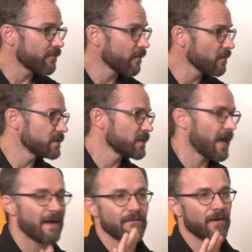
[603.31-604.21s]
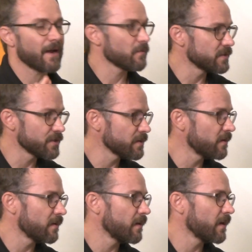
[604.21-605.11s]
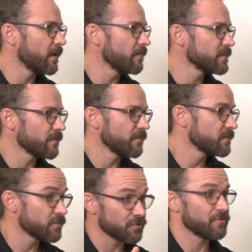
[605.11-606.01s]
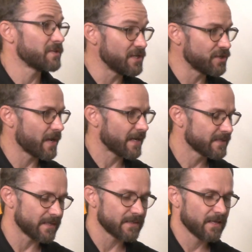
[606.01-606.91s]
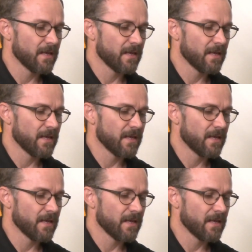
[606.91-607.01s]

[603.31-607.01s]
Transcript: firms, to have acquisition sort of strategic exits,